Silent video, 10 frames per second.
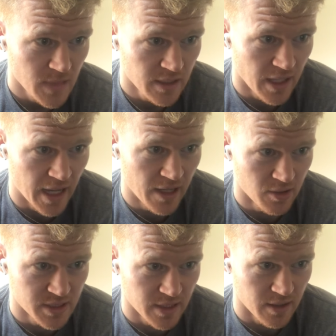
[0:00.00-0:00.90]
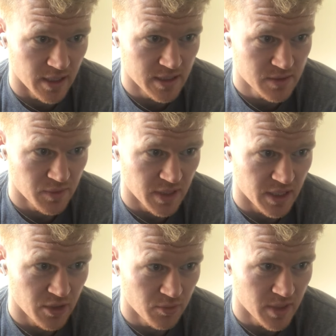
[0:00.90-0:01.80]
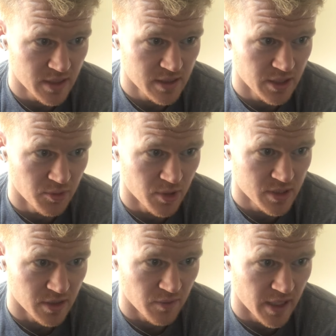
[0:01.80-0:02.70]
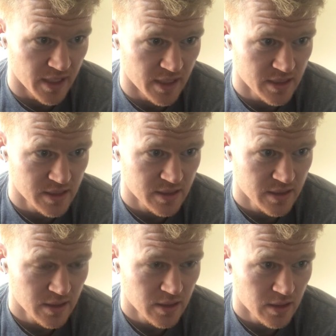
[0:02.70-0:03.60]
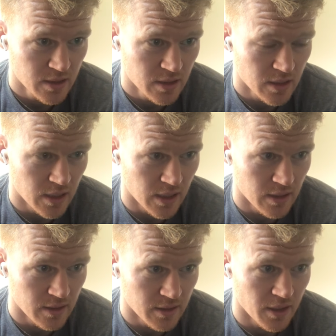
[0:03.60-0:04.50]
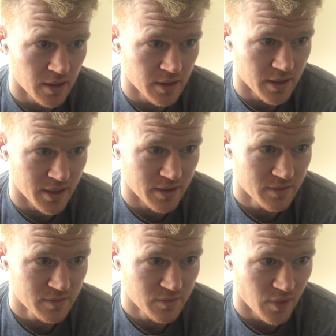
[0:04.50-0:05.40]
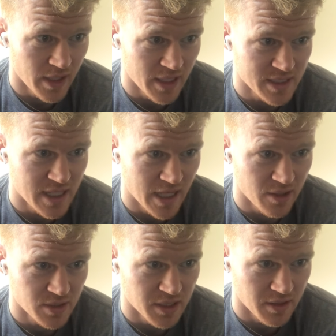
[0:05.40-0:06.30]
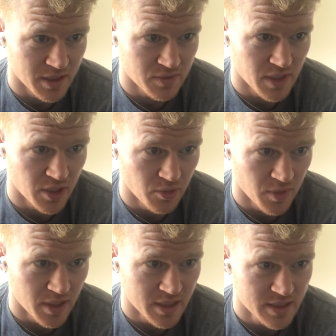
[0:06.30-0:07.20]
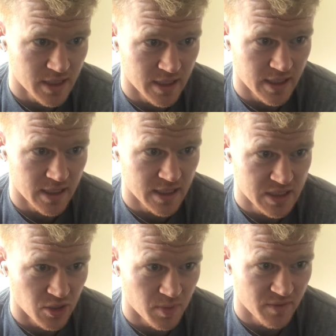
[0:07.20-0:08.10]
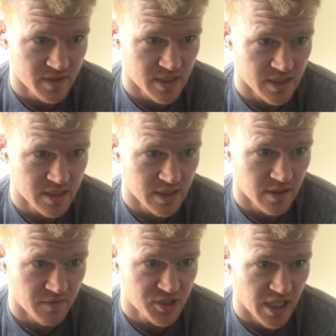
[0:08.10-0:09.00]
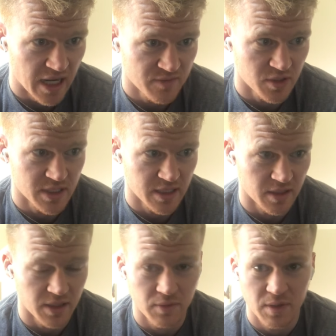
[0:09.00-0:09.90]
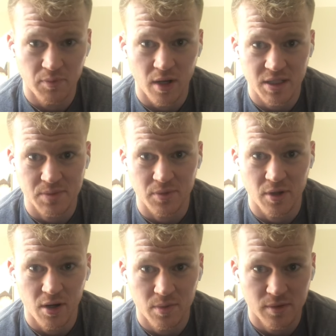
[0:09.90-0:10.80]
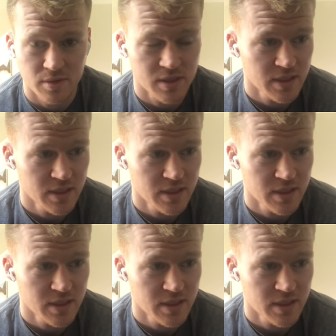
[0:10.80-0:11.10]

the head articulates with the humerus on the radius. The radius head articulates with the humerus, and then the distal epiphysis of shaft articulating with the proximal carpals.